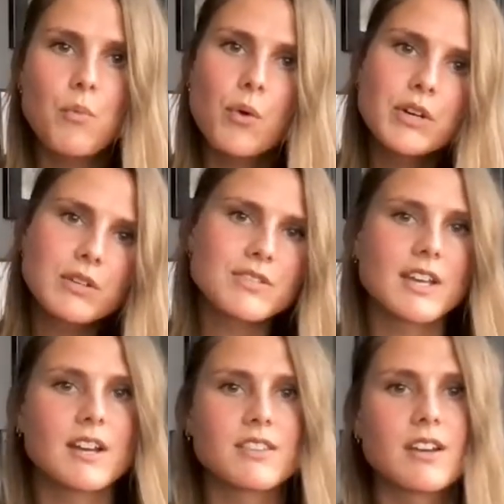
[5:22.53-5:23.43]
And what would you
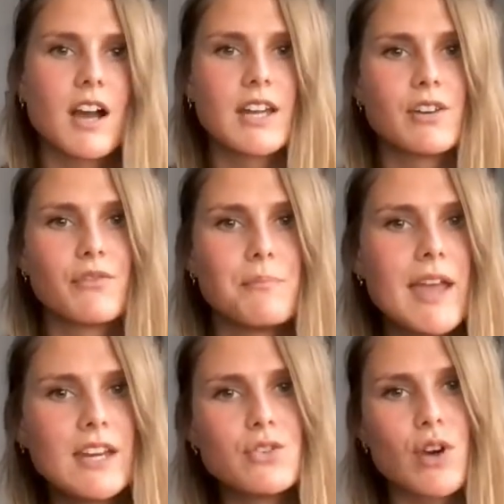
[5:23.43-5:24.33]
say are the kind of
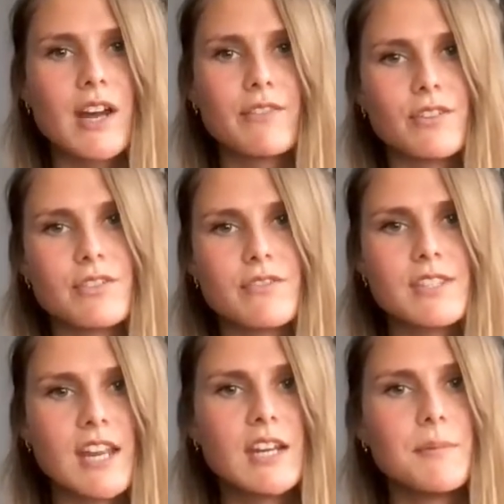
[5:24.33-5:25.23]
main drivers of
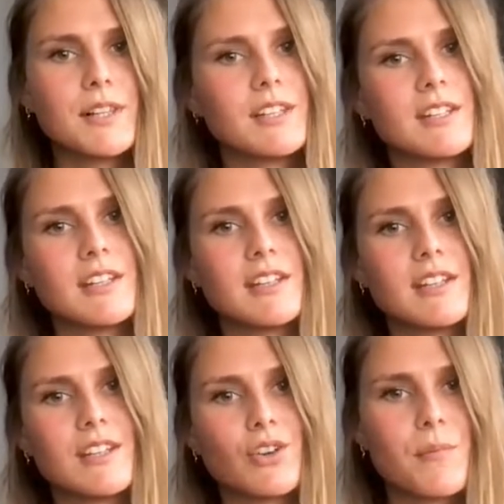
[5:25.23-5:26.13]
sustainability
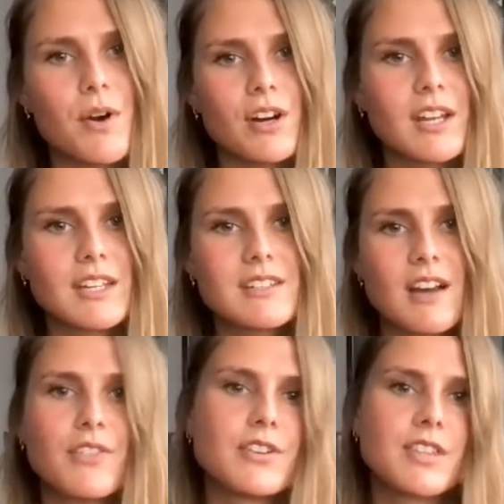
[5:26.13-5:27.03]
in your market,
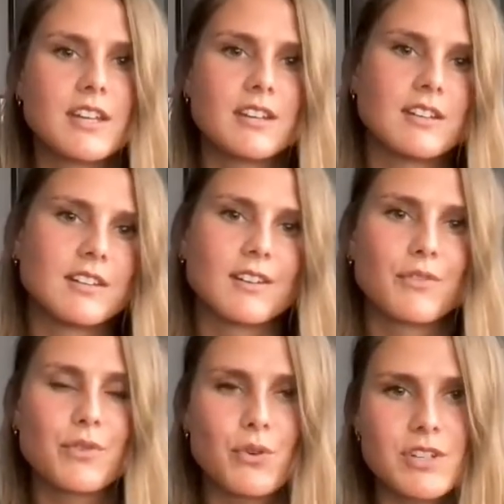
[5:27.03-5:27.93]
other than,
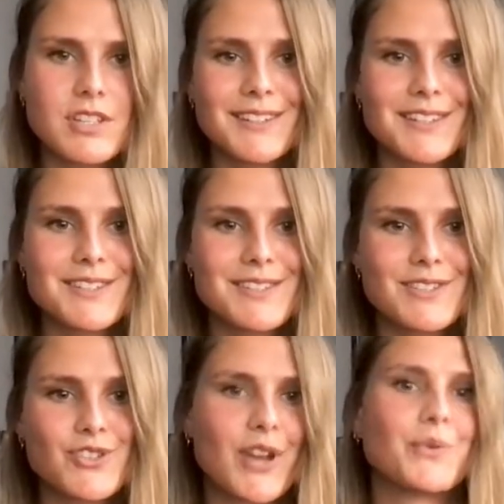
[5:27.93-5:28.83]
of course,
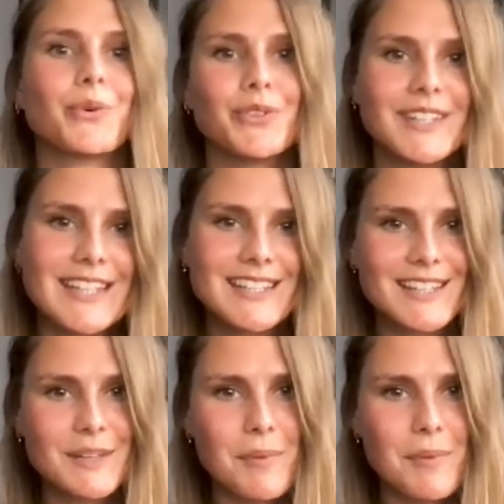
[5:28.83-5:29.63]
this general need in the